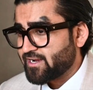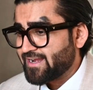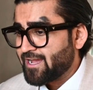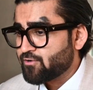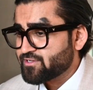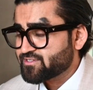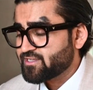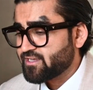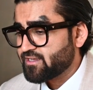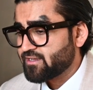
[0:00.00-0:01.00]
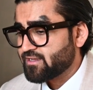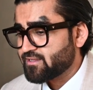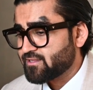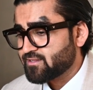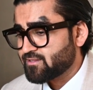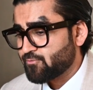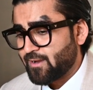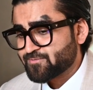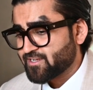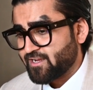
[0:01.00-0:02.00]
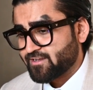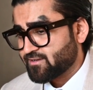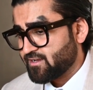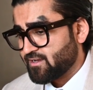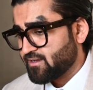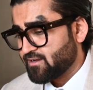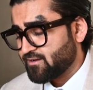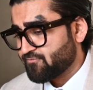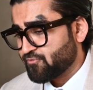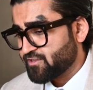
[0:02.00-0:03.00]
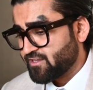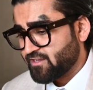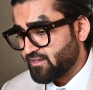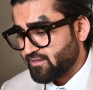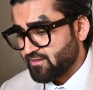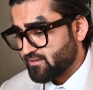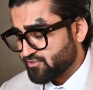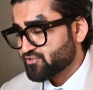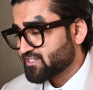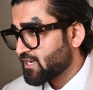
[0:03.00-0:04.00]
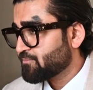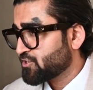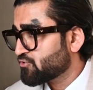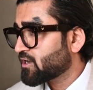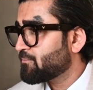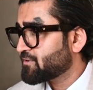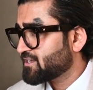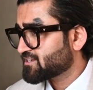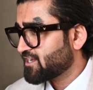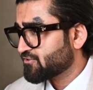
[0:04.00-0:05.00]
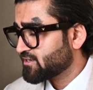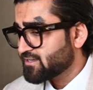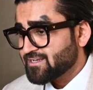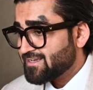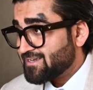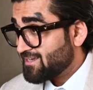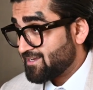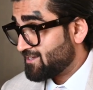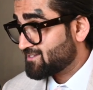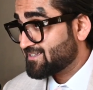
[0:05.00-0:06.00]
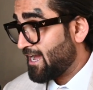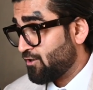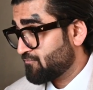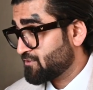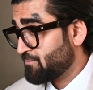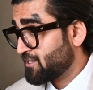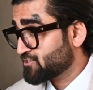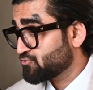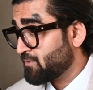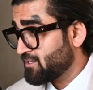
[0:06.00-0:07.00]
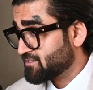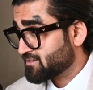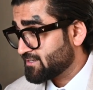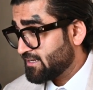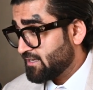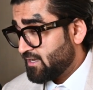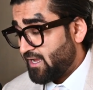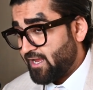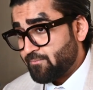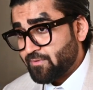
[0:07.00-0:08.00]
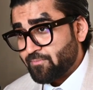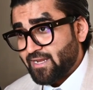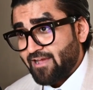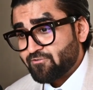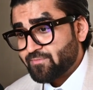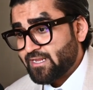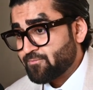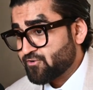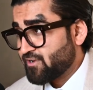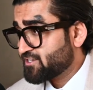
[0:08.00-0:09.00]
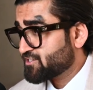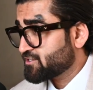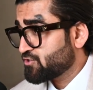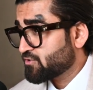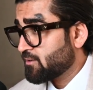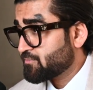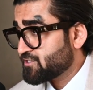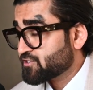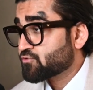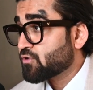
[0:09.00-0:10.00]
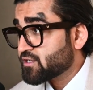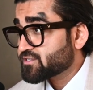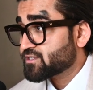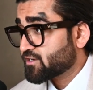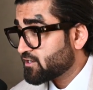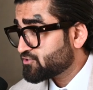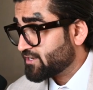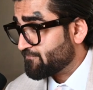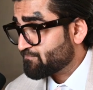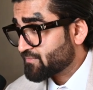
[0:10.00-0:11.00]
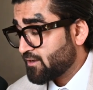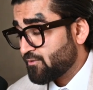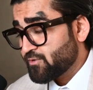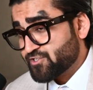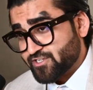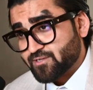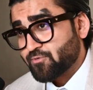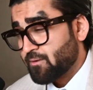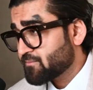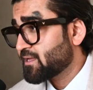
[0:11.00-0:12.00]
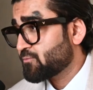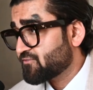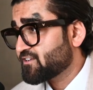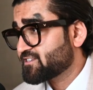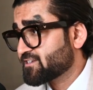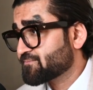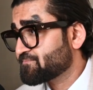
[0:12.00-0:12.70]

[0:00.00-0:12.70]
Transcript: right now is the website to set up a new company, etc., is down for the past 2 months. And people haven't been able to register new companies across the country, which is a problem that we're facing.